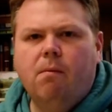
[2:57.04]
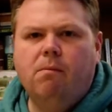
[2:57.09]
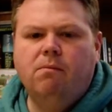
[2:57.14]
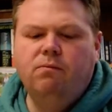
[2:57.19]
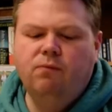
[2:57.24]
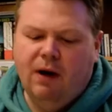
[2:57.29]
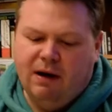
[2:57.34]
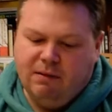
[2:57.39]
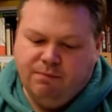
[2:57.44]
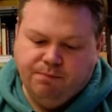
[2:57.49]

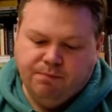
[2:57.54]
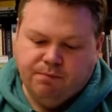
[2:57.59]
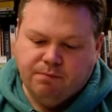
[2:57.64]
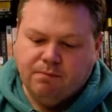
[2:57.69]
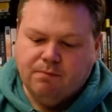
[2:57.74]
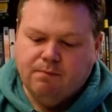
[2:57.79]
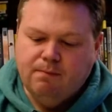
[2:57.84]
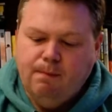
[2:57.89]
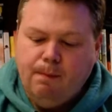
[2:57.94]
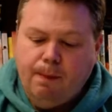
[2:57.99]
Well,
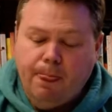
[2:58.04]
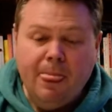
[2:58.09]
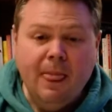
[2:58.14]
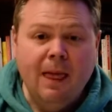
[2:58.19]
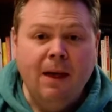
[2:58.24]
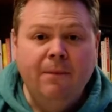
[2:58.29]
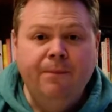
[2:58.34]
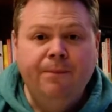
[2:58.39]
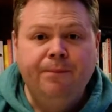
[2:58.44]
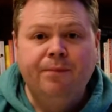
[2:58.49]

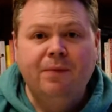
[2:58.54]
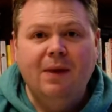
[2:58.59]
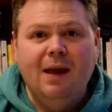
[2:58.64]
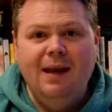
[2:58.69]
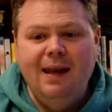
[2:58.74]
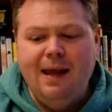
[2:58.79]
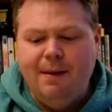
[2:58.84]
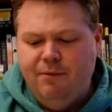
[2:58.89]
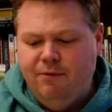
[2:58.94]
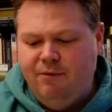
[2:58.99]

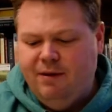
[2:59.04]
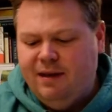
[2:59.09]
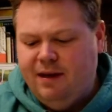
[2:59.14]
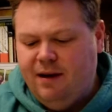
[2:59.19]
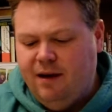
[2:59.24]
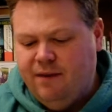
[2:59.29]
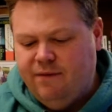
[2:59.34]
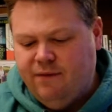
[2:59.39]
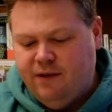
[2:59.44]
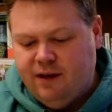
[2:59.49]
let me read
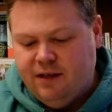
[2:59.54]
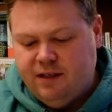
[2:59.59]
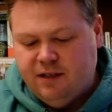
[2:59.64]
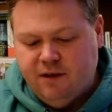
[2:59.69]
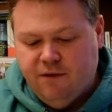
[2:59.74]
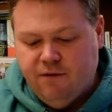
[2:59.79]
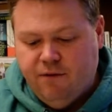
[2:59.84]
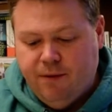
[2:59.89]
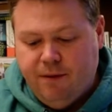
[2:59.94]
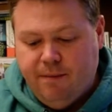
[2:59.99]
another verse
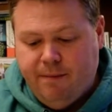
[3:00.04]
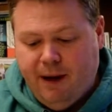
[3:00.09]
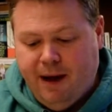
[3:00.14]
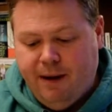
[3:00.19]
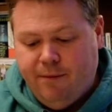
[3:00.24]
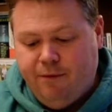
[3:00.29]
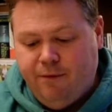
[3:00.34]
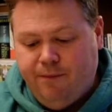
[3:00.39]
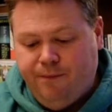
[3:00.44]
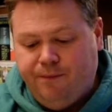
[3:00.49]
from the
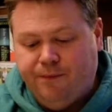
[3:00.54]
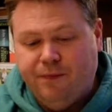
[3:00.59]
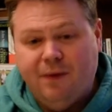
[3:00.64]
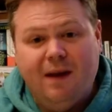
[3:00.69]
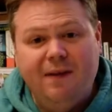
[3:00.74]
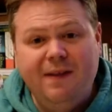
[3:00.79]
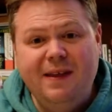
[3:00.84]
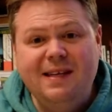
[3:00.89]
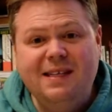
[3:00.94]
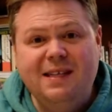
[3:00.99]
Bible.
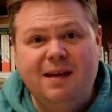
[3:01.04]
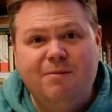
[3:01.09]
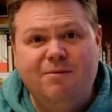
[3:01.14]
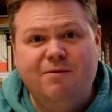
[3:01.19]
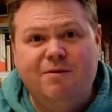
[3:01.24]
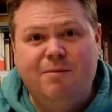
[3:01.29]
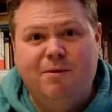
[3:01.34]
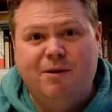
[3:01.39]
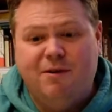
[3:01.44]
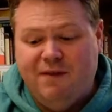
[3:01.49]
This comes
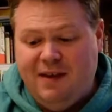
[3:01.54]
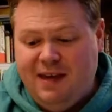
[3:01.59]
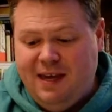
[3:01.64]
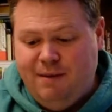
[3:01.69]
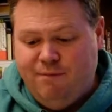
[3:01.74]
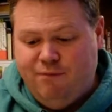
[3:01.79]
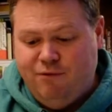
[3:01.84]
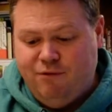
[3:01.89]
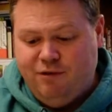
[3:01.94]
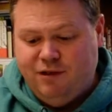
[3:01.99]
from the book of
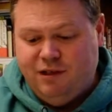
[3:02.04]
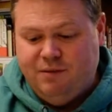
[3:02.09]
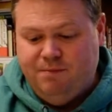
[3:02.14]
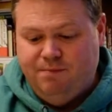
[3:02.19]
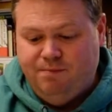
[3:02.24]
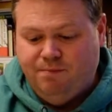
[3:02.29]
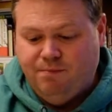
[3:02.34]
Hebrews.